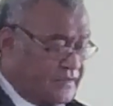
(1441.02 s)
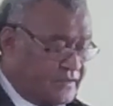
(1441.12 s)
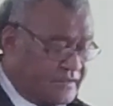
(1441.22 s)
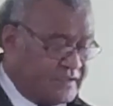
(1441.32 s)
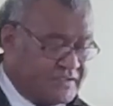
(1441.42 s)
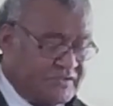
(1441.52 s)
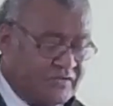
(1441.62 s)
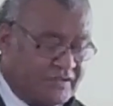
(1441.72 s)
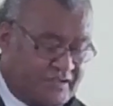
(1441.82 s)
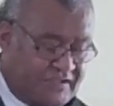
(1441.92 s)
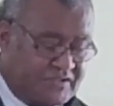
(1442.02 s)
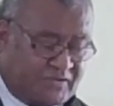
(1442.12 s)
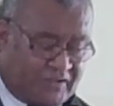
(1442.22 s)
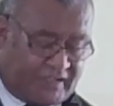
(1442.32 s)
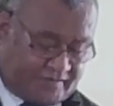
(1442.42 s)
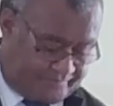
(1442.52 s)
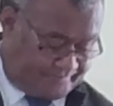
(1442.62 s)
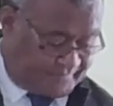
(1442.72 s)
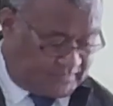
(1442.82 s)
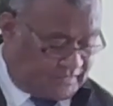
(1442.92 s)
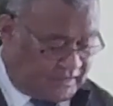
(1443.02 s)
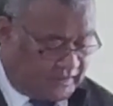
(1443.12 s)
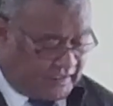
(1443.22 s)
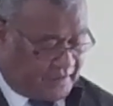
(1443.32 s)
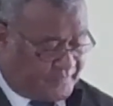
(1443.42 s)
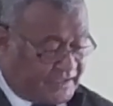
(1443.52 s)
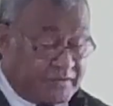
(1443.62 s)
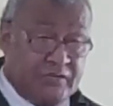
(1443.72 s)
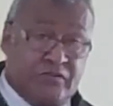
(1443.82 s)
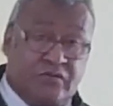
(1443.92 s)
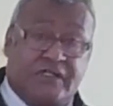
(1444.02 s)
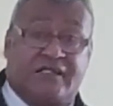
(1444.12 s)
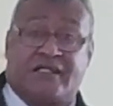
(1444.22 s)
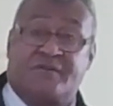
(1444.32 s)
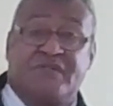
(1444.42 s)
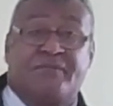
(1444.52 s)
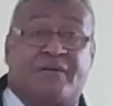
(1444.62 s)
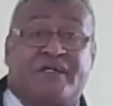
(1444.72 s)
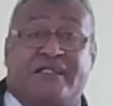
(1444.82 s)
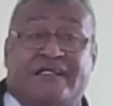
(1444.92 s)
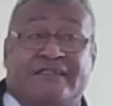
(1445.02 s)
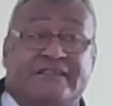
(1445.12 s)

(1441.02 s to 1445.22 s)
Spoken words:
This story can be you and can be mom and dad.